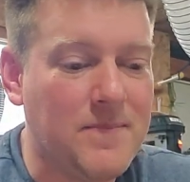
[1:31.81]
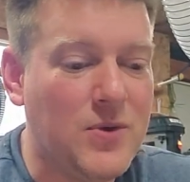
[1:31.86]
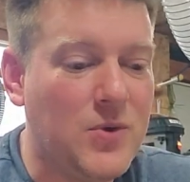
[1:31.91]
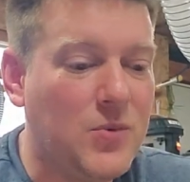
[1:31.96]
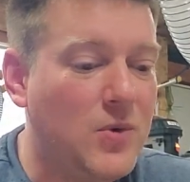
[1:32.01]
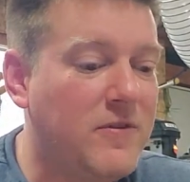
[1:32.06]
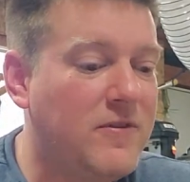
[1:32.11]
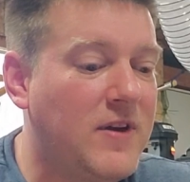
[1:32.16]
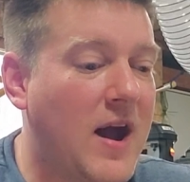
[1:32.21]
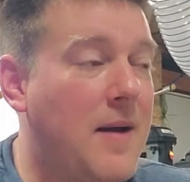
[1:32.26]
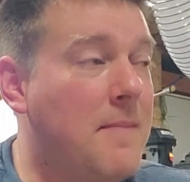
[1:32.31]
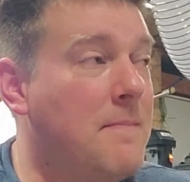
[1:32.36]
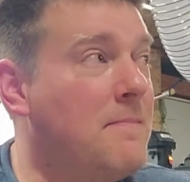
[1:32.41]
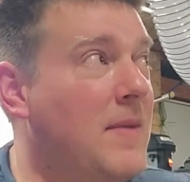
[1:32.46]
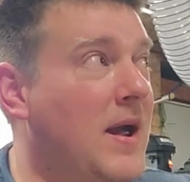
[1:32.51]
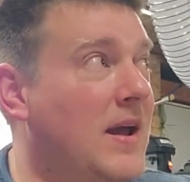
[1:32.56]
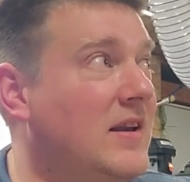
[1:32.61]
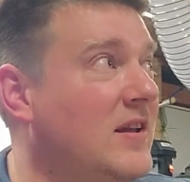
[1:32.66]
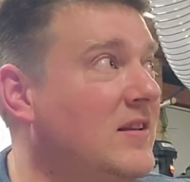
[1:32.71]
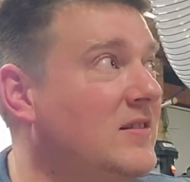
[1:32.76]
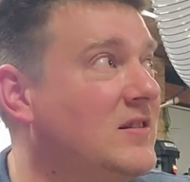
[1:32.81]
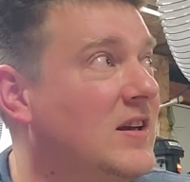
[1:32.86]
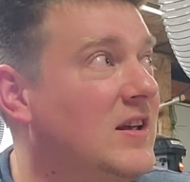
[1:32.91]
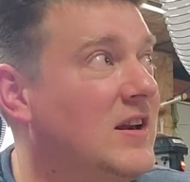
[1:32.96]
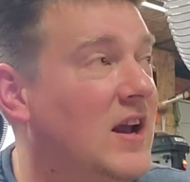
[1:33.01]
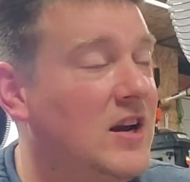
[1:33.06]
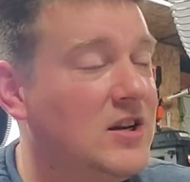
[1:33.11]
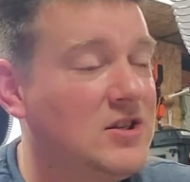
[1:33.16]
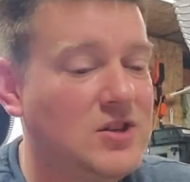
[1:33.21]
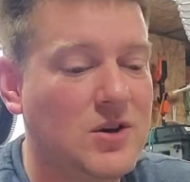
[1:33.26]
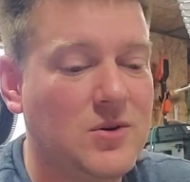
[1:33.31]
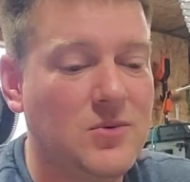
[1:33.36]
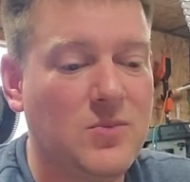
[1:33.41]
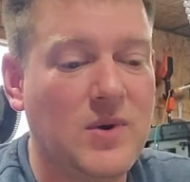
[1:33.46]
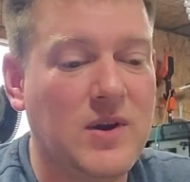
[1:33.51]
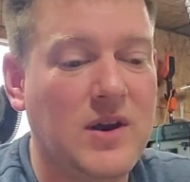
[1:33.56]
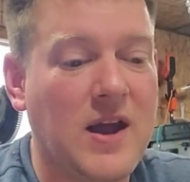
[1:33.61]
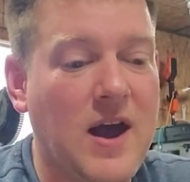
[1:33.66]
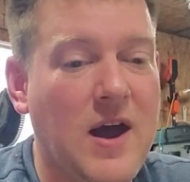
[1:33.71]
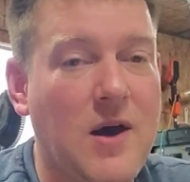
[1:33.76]
We've got Maintenance Connection.
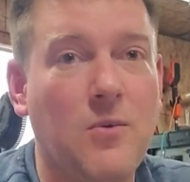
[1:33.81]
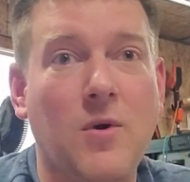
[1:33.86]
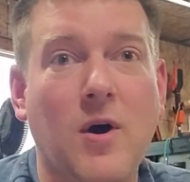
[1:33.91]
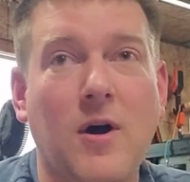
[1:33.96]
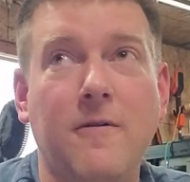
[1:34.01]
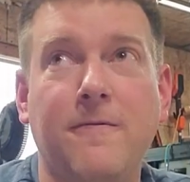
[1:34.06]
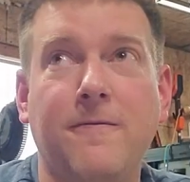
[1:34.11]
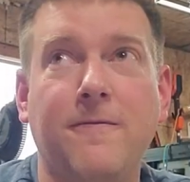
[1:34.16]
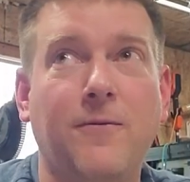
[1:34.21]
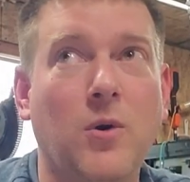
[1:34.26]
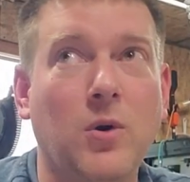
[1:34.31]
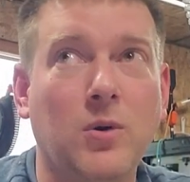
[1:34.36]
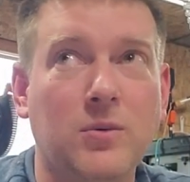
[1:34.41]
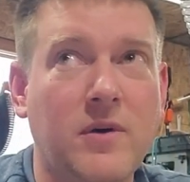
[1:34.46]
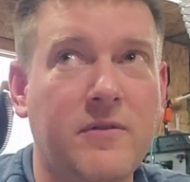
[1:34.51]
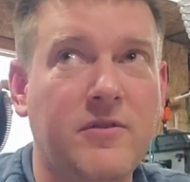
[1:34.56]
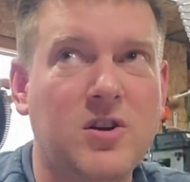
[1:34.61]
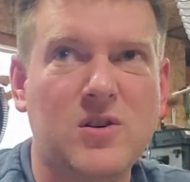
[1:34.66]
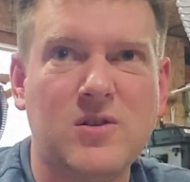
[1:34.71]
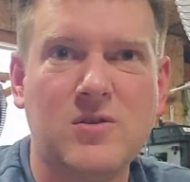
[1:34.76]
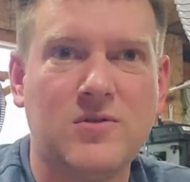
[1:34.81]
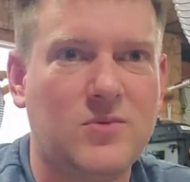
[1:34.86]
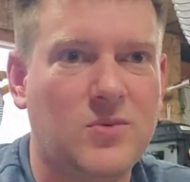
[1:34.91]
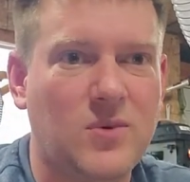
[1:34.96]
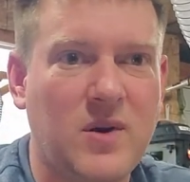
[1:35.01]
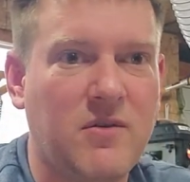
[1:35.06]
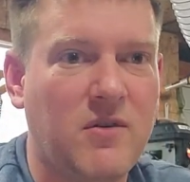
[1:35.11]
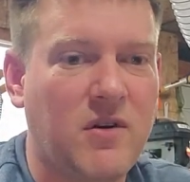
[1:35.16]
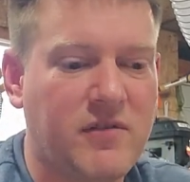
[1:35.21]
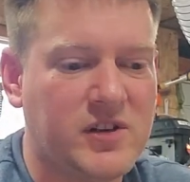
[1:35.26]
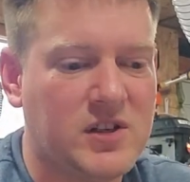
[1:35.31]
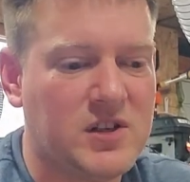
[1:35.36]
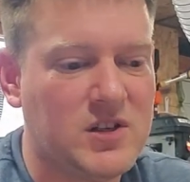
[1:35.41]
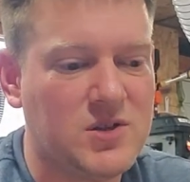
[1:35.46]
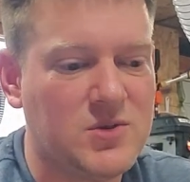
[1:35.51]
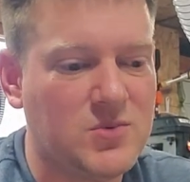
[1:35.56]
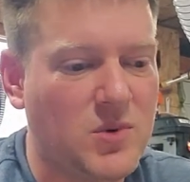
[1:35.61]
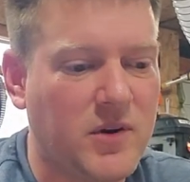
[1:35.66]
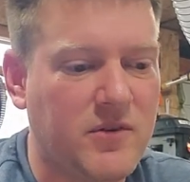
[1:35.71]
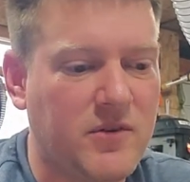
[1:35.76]
We got, what, Four Rivers, Three
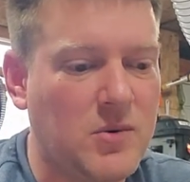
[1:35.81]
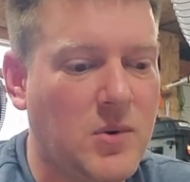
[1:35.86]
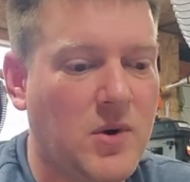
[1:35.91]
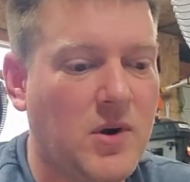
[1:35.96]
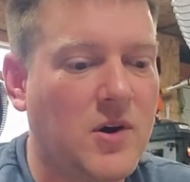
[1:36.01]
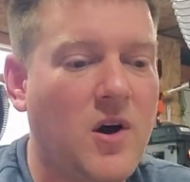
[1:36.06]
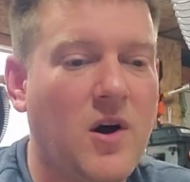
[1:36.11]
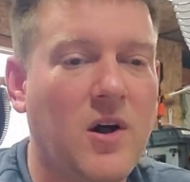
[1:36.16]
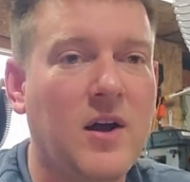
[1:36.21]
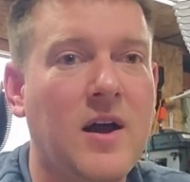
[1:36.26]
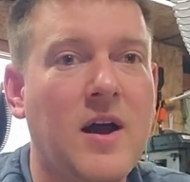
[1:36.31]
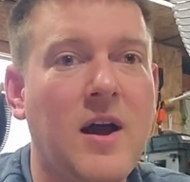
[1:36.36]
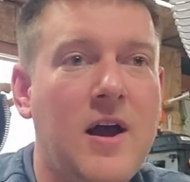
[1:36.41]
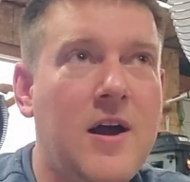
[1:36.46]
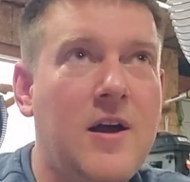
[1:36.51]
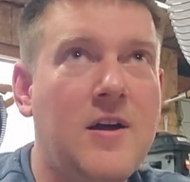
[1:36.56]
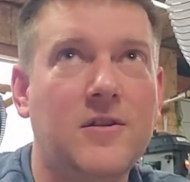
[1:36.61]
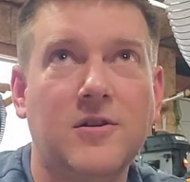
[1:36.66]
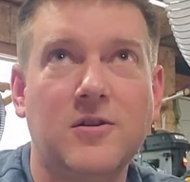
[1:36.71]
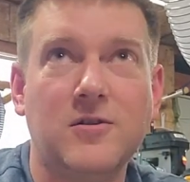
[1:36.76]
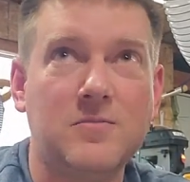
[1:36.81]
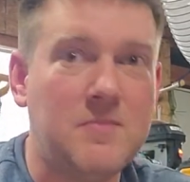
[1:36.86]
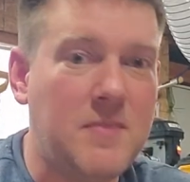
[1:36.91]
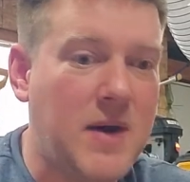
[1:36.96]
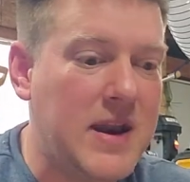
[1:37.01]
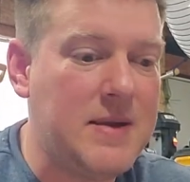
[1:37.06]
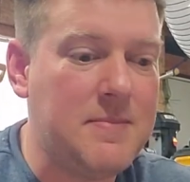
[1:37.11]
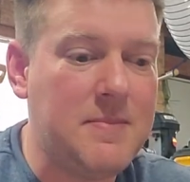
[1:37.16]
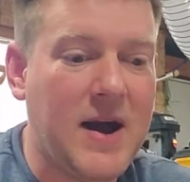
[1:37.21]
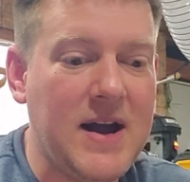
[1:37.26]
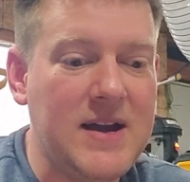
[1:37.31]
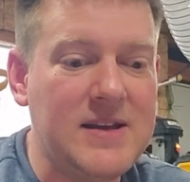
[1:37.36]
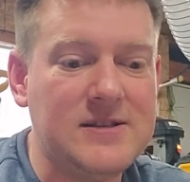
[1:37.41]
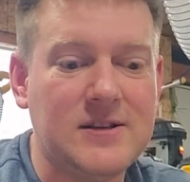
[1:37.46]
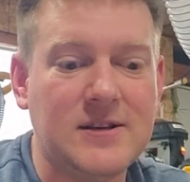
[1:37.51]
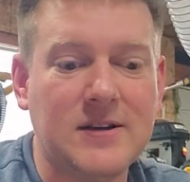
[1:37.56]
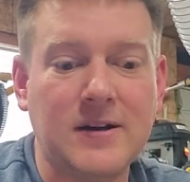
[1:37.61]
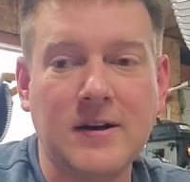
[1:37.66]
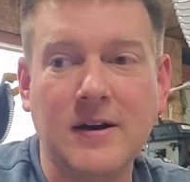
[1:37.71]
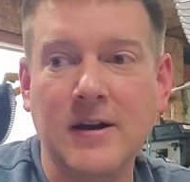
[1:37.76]
Rivers, whatever you want to call it. There's
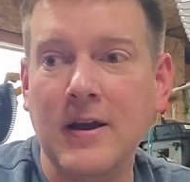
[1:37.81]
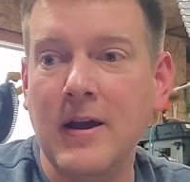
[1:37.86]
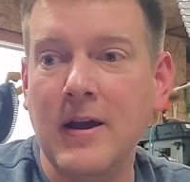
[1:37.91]
Medimizer